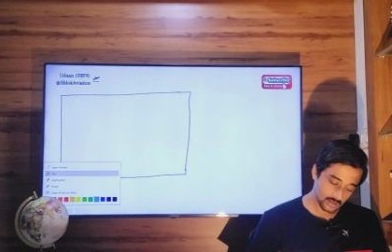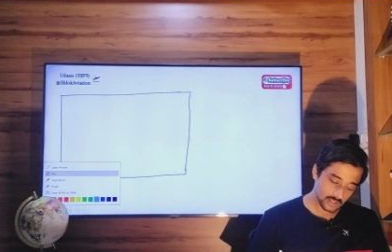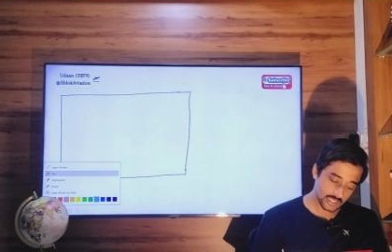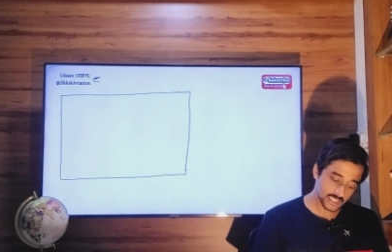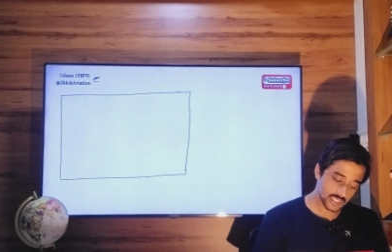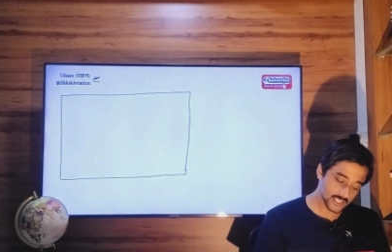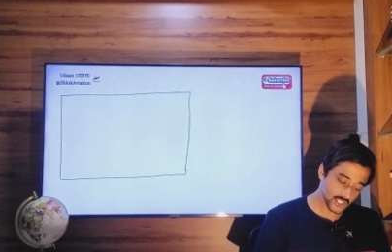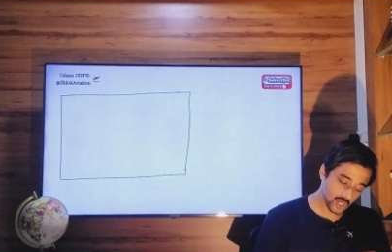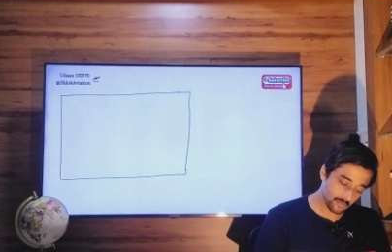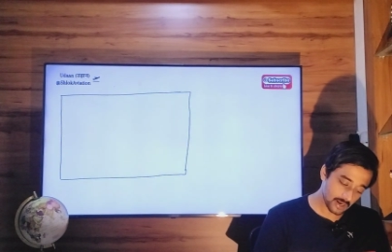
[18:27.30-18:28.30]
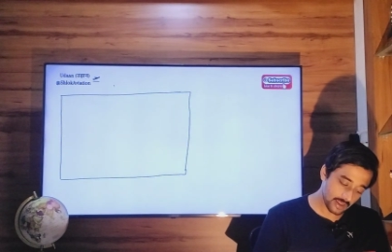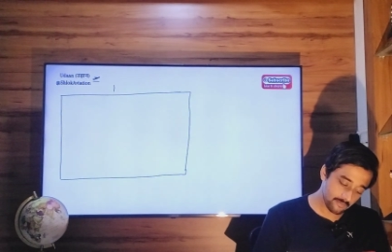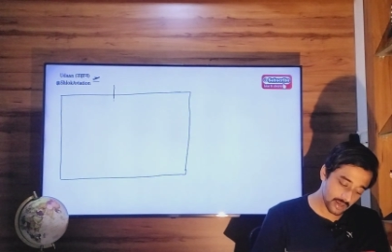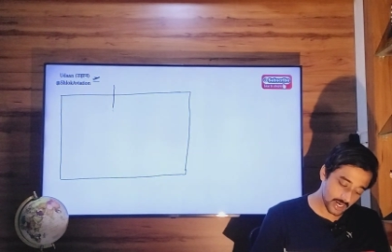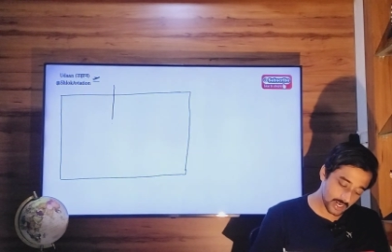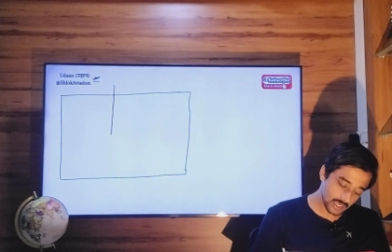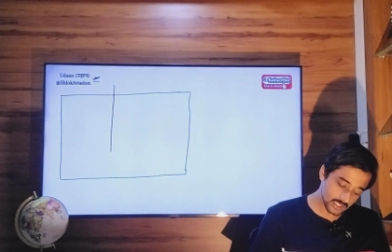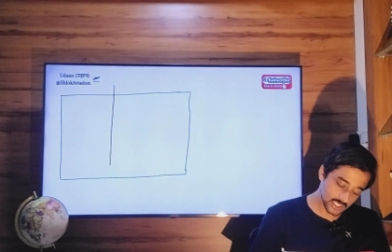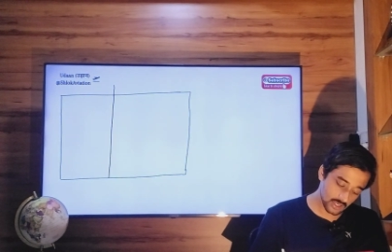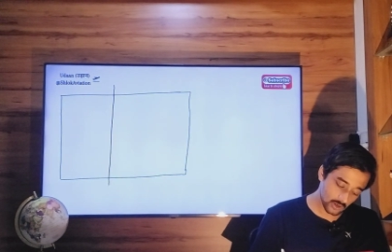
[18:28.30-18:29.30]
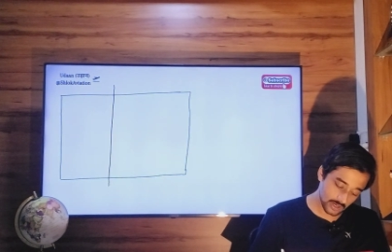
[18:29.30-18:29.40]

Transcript: Let's say this is your prime meridian, 0